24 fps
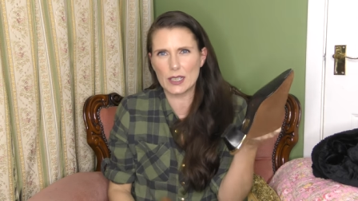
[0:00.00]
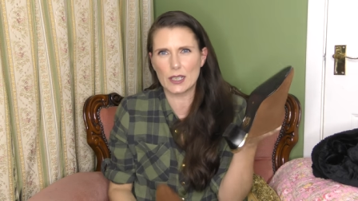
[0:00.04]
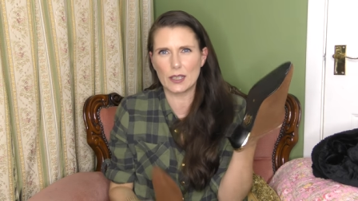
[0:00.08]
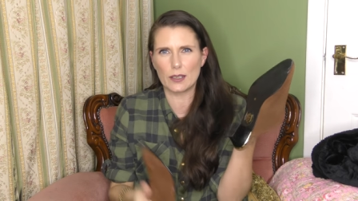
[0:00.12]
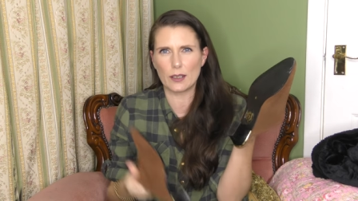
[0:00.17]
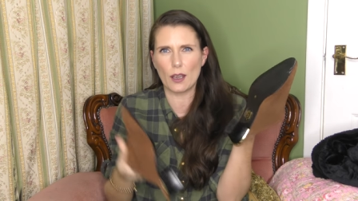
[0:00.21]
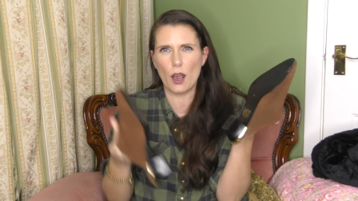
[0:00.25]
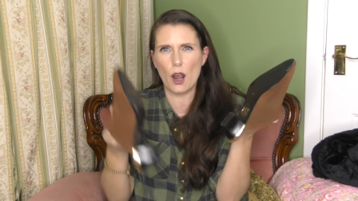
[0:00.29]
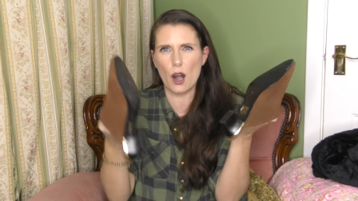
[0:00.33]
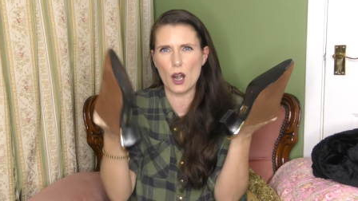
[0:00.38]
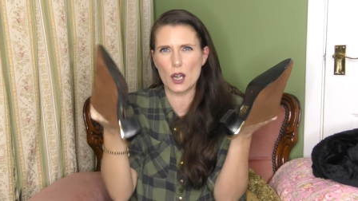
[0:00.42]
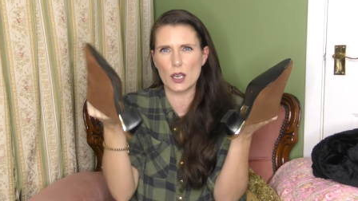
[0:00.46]
to
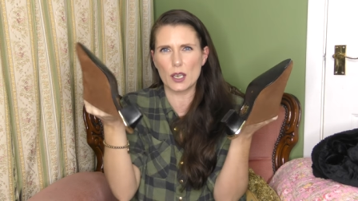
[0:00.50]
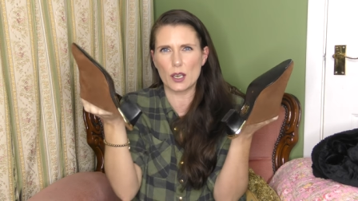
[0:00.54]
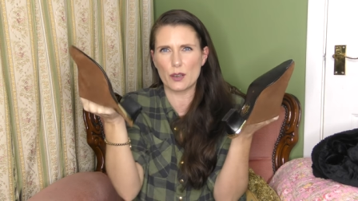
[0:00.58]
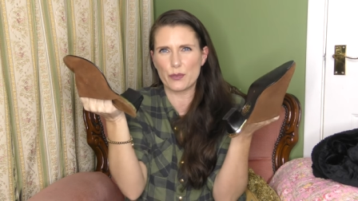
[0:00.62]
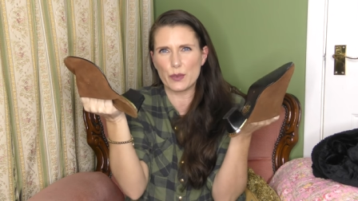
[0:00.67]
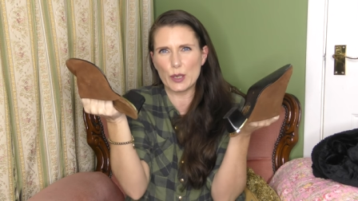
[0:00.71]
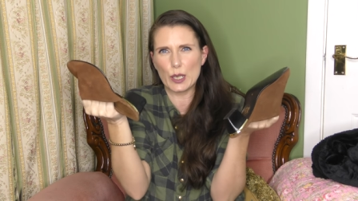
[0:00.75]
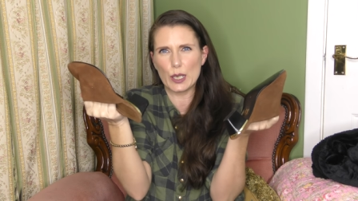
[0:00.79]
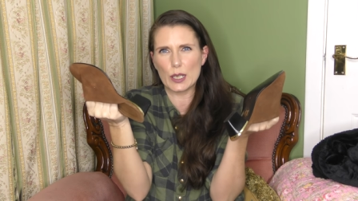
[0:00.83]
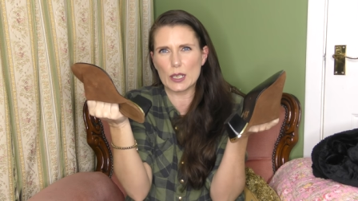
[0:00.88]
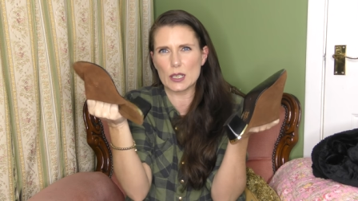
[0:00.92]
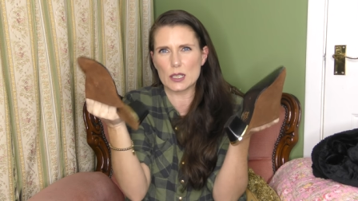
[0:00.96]
like hurt your
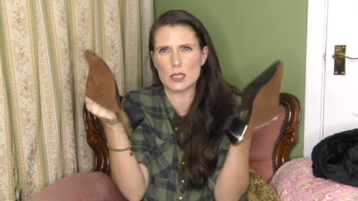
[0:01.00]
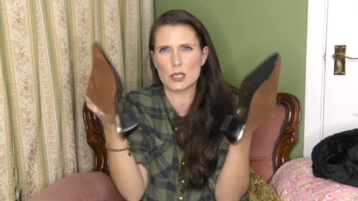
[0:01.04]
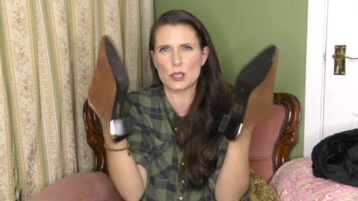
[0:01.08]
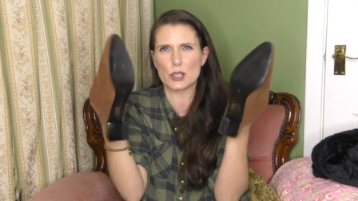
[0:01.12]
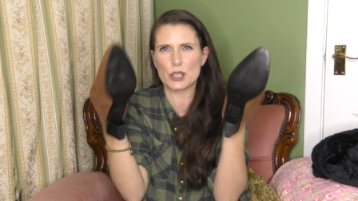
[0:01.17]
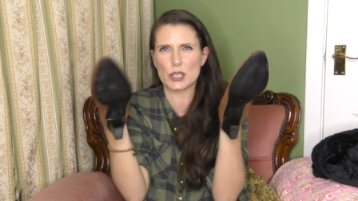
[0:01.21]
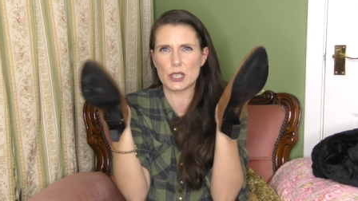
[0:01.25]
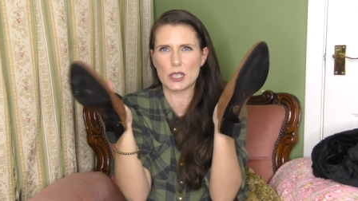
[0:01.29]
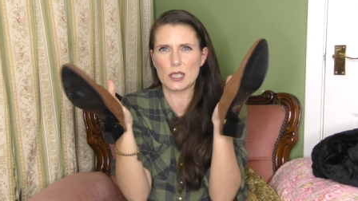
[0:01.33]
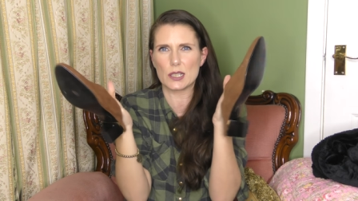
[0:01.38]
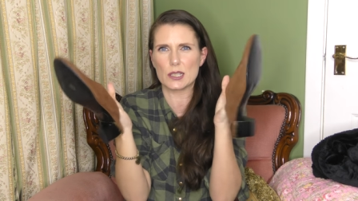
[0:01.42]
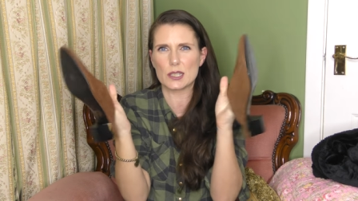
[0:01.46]
feet because they're
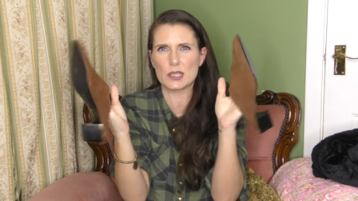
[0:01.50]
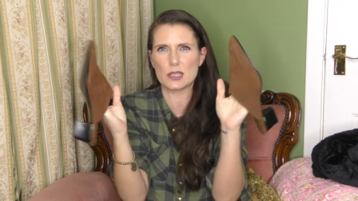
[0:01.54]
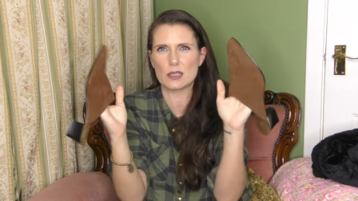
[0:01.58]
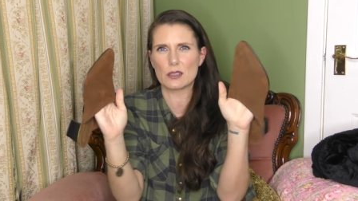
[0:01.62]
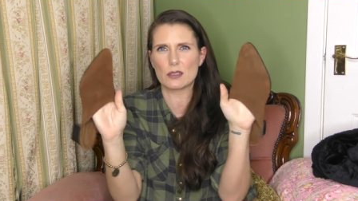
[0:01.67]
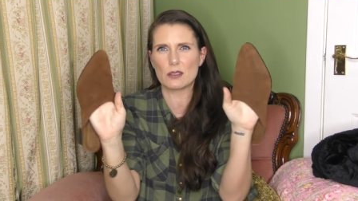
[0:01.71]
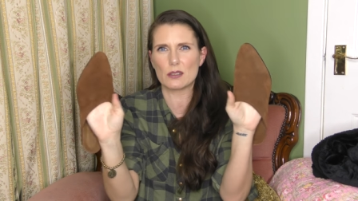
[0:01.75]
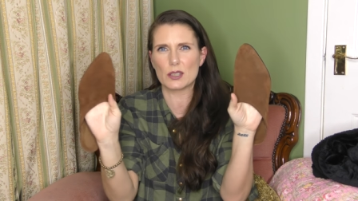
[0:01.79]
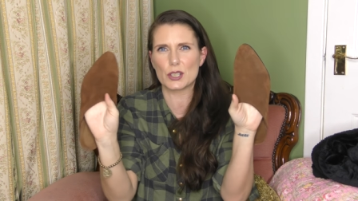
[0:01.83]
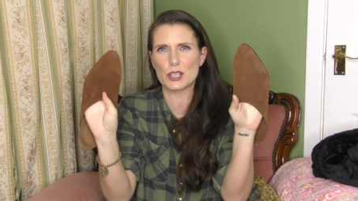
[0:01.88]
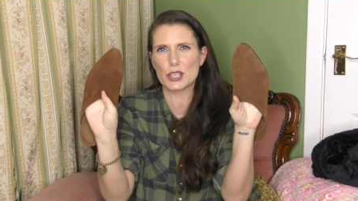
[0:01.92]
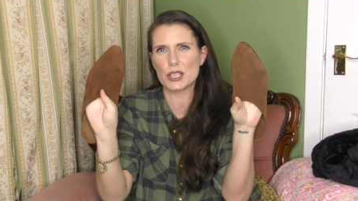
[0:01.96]
just
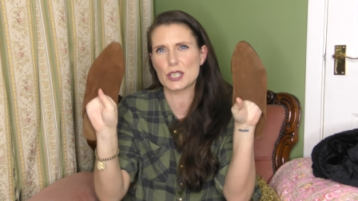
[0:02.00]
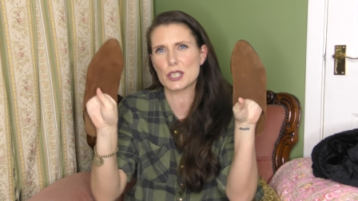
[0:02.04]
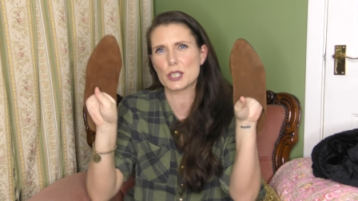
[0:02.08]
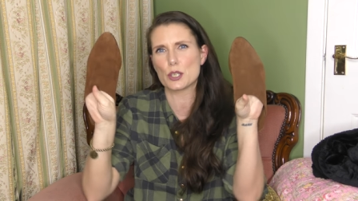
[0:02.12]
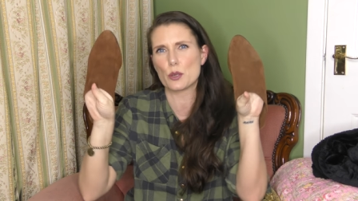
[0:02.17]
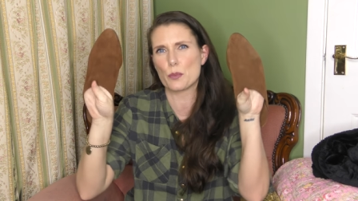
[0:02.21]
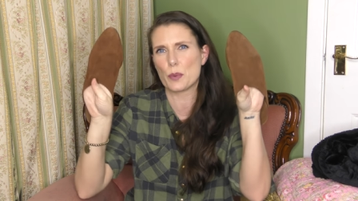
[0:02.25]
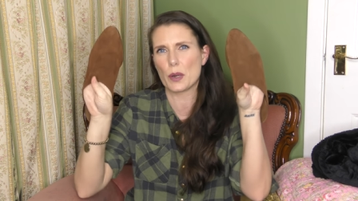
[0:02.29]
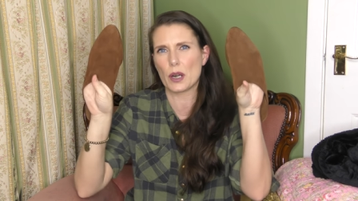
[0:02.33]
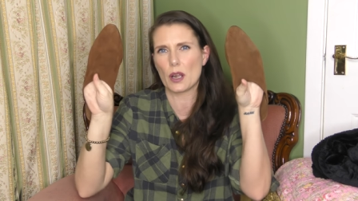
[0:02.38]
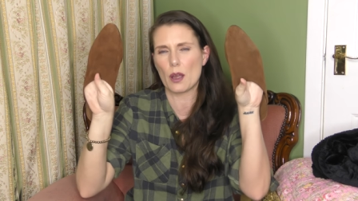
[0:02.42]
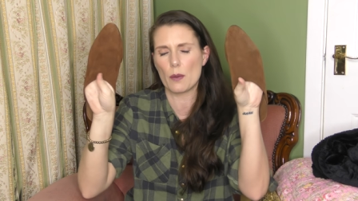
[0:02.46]
they're just
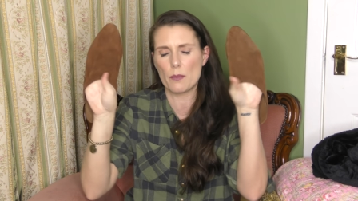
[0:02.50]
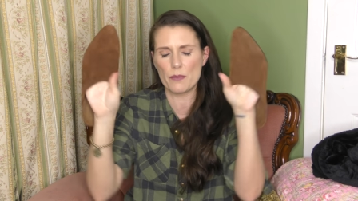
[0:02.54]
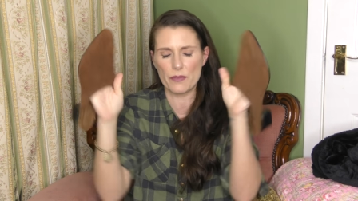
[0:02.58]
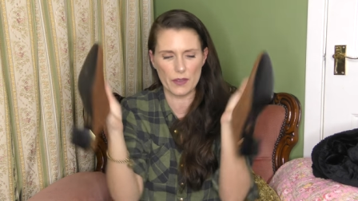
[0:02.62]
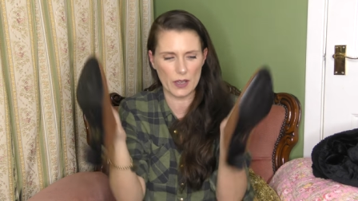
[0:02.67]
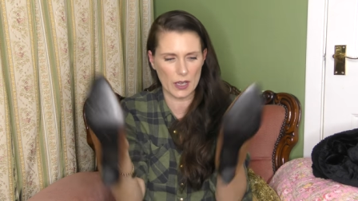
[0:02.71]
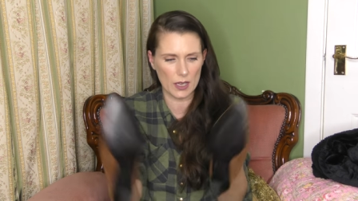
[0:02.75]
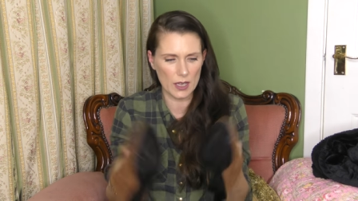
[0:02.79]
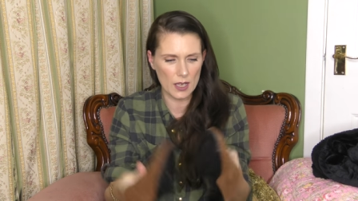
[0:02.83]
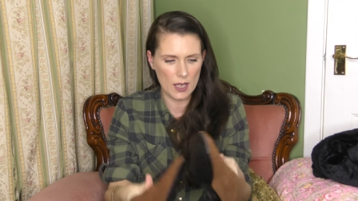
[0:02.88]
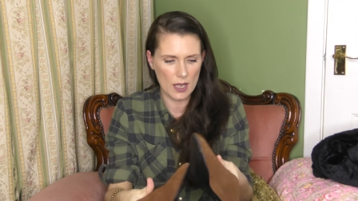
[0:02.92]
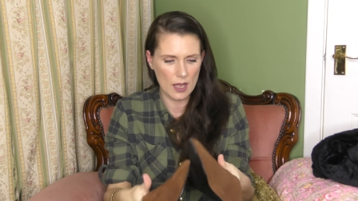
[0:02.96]
super
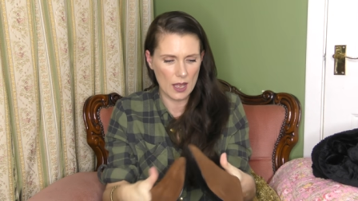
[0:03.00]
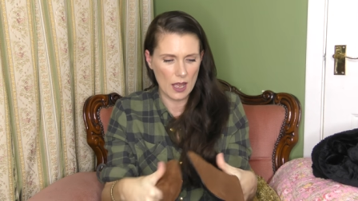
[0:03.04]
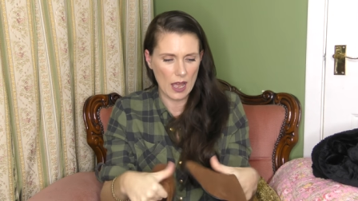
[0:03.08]
comfy.